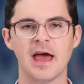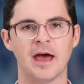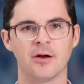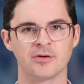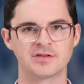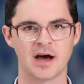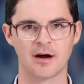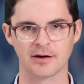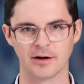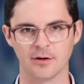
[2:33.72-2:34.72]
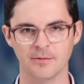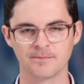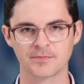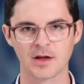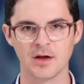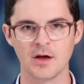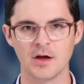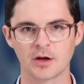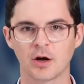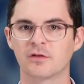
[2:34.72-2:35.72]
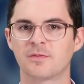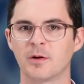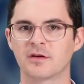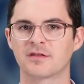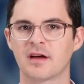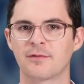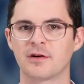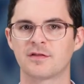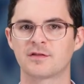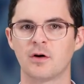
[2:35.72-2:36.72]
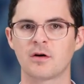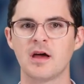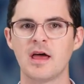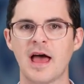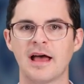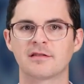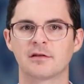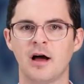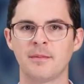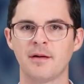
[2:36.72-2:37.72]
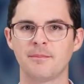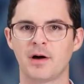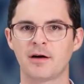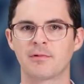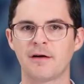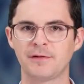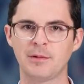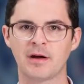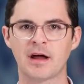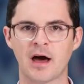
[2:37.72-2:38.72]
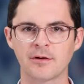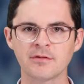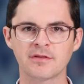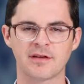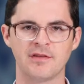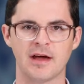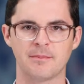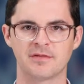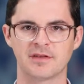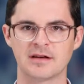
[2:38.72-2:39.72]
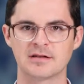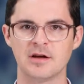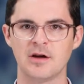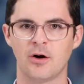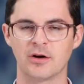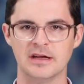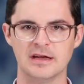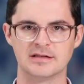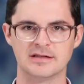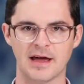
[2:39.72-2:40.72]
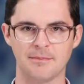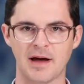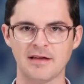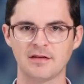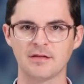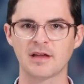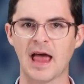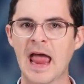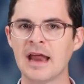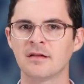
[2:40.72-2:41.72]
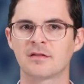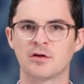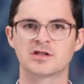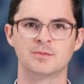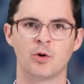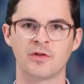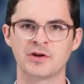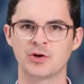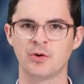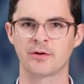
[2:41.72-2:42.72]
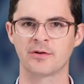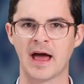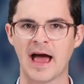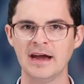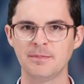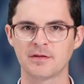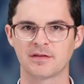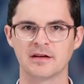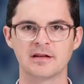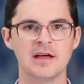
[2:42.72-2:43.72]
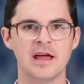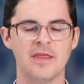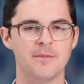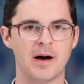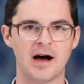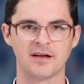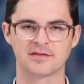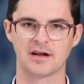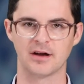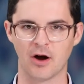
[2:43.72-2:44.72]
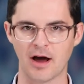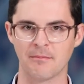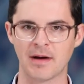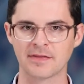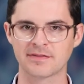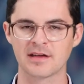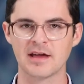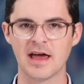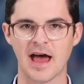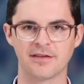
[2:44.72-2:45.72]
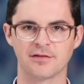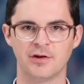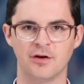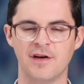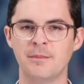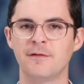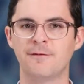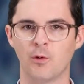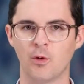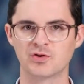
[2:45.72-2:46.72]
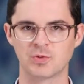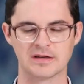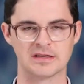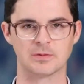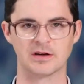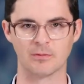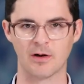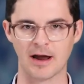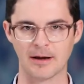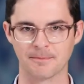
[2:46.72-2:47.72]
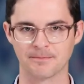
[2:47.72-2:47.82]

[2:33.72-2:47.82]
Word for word: and Ontario. GoldSpot Discoveries stock has climbed up by roughly one hundred seventy-eight percent on a year-to-date basis and surged more than two hundred eight percent in the past nine months as of November fourth twenty twenty-one.